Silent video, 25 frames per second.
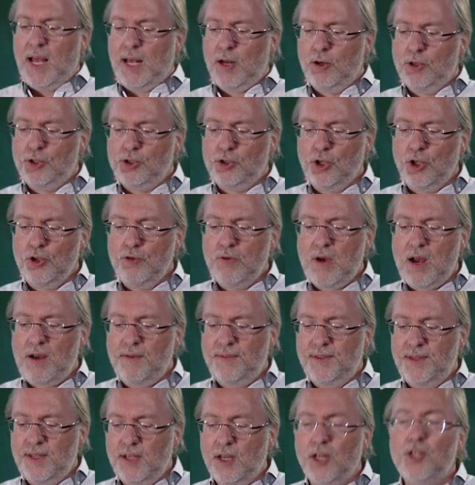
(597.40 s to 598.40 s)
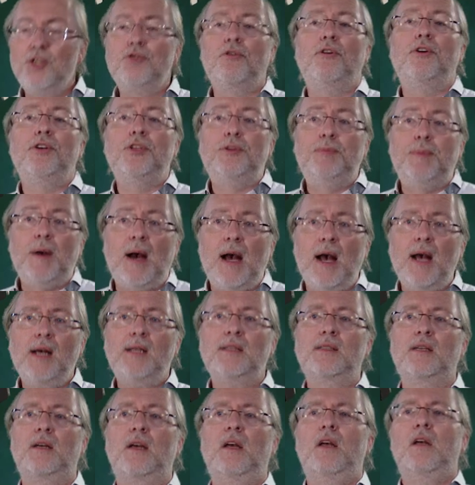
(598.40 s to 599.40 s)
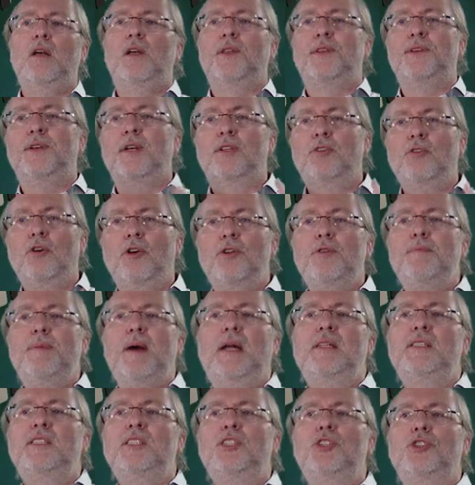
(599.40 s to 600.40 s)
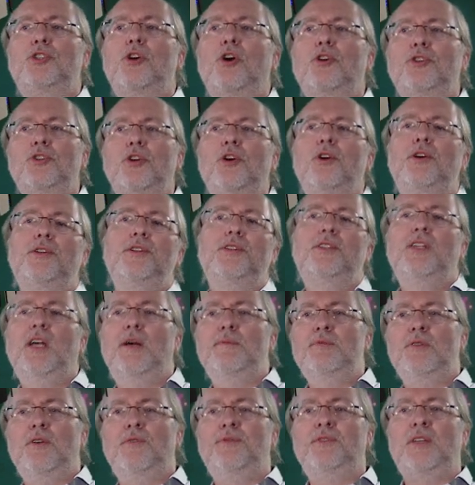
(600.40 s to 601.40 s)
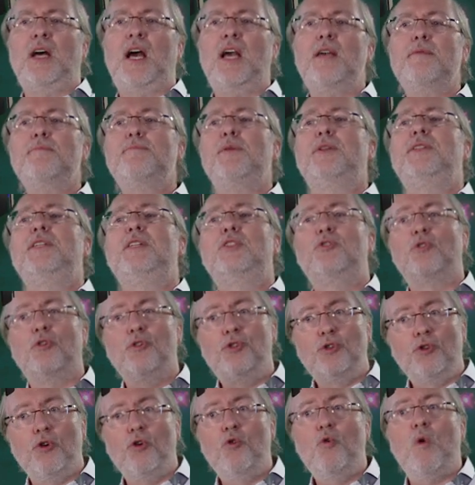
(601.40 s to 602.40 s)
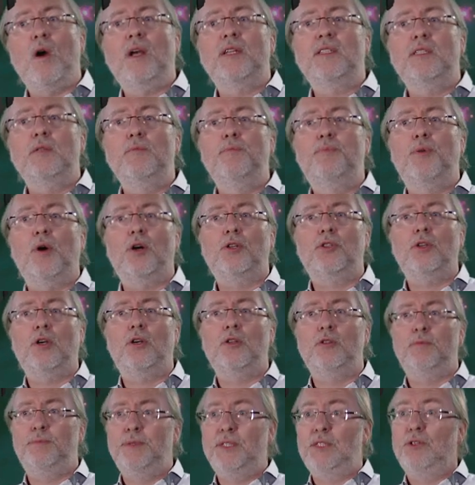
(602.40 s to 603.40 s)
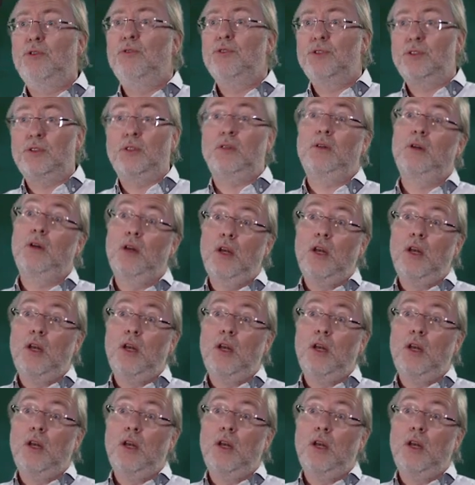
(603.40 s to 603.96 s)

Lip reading: And also you have the Android part. The Android part is shorter in terms of time, but it's also quite important because